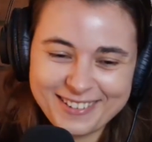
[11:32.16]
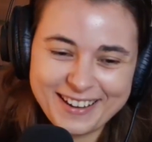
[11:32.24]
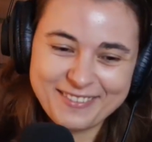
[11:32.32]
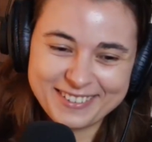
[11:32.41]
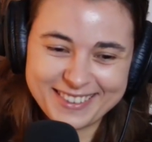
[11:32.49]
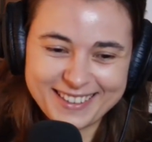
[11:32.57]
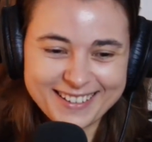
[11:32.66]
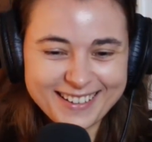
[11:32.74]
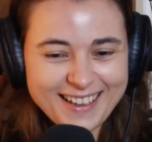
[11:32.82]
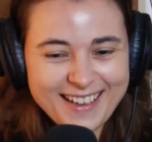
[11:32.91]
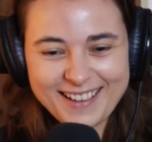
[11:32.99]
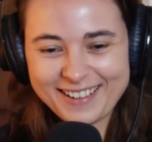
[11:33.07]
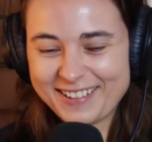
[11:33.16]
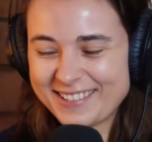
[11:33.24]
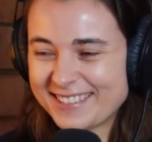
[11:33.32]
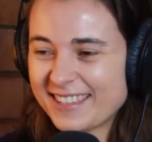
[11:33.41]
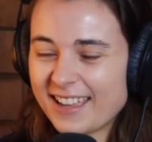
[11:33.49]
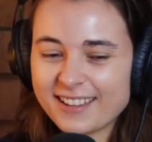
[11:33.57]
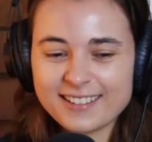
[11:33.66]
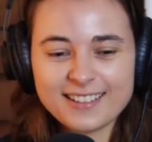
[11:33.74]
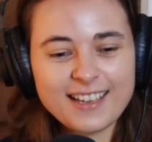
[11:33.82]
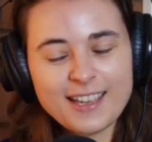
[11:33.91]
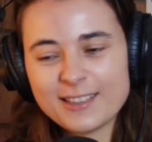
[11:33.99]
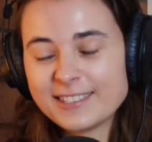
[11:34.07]
on everything. Because,
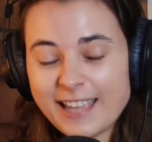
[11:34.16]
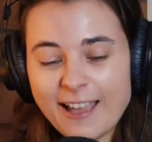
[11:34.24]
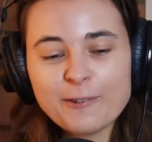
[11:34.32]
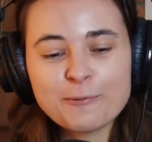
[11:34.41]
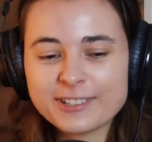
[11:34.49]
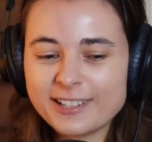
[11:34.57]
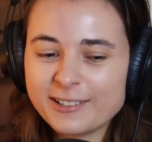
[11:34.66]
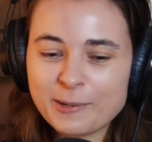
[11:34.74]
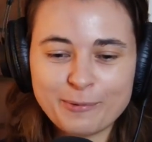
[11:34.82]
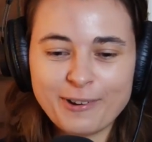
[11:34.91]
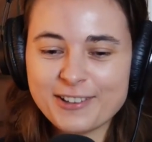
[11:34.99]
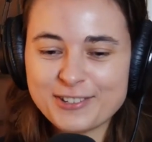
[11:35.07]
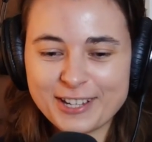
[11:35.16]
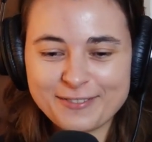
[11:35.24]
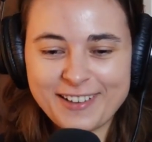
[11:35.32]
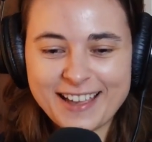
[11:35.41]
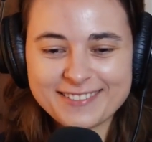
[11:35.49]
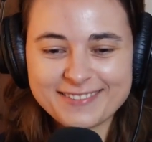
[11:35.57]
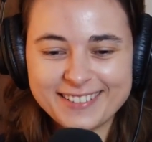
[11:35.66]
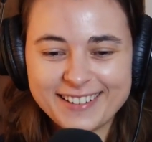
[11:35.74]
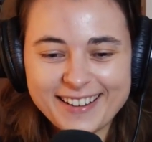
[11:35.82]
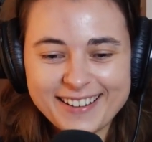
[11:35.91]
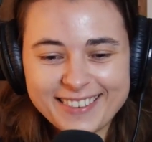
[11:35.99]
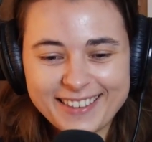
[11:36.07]
sound will kill a project faster than
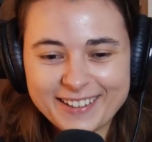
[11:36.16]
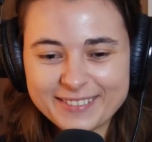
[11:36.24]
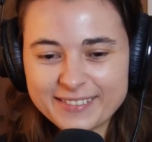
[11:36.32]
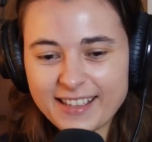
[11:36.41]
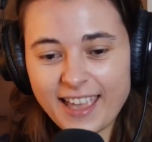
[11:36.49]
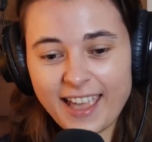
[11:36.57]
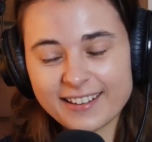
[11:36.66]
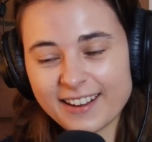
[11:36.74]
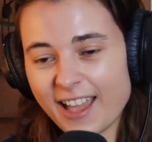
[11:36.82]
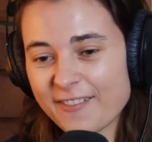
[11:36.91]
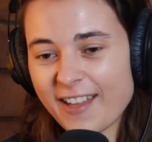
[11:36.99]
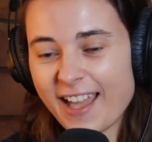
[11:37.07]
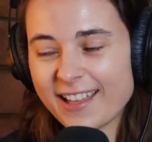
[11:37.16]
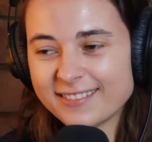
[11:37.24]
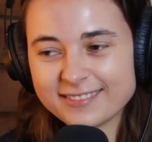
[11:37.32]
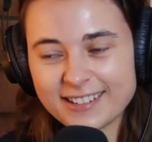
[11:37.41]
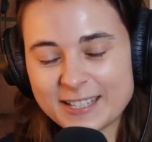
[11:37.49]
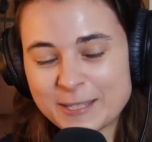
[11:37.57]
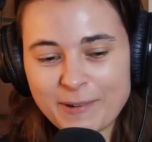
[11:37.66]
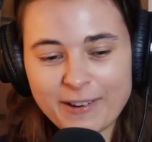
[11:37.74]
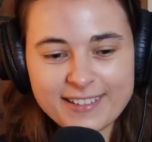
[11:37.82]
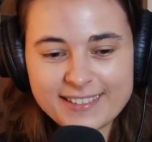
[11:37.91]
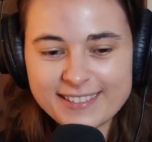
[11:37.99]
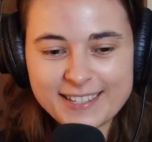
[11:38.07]
anything. And I've had
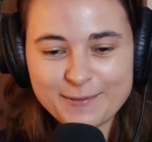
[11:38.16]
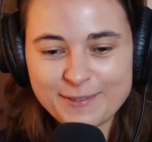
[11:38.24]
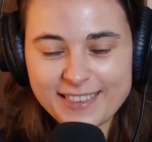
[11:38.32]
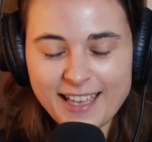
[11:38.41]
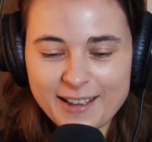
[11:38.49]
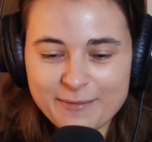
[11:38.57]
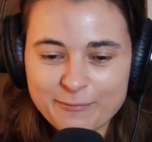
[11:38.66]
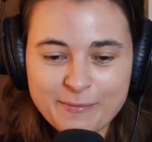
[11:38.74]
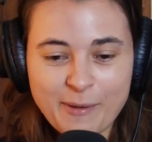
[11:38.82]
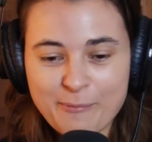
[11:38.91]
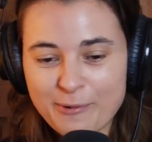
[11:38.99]
experiences with that in my